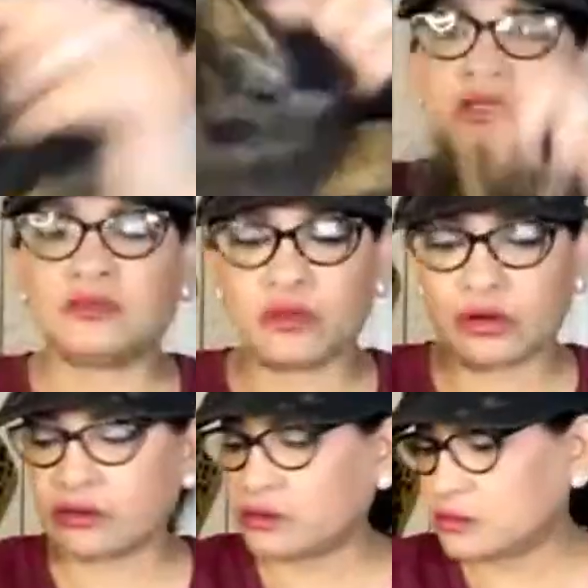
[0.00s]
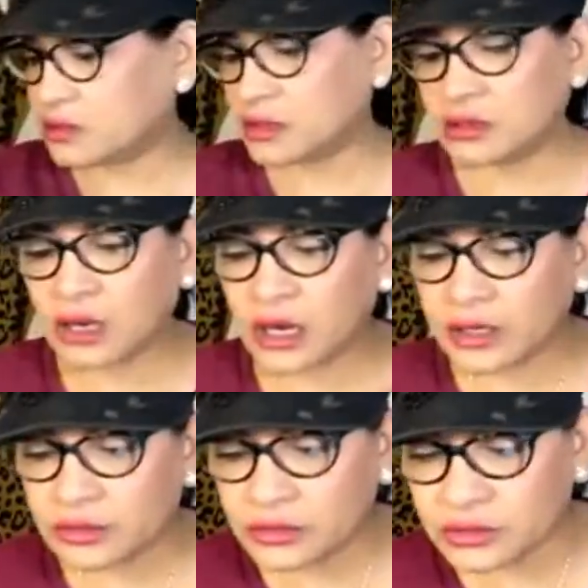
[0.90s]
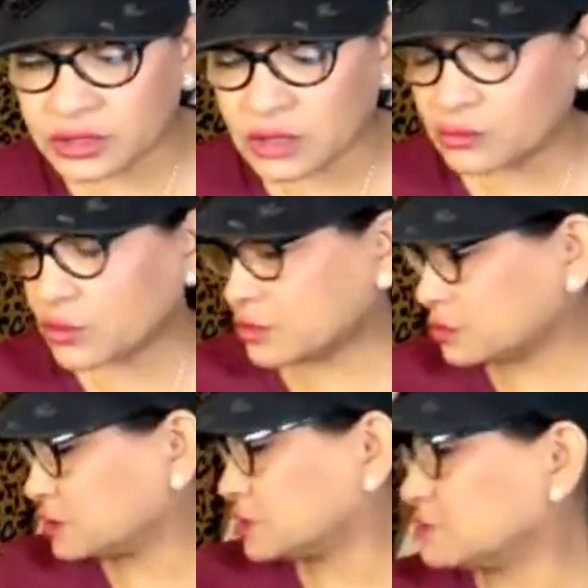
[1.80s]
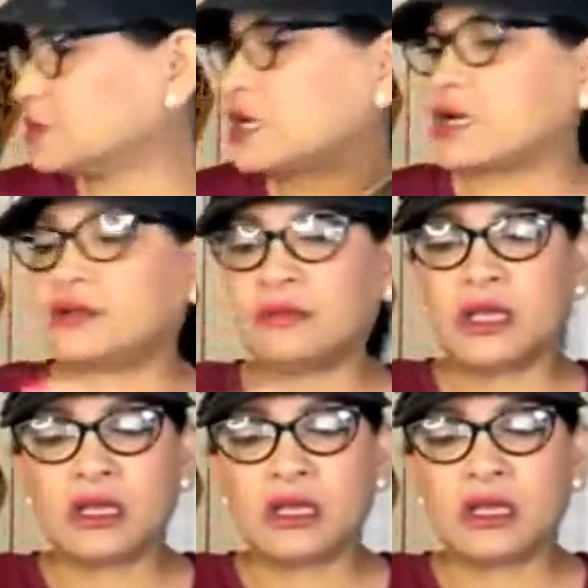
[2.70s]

somewhere, I don't know, somewhere, sometime.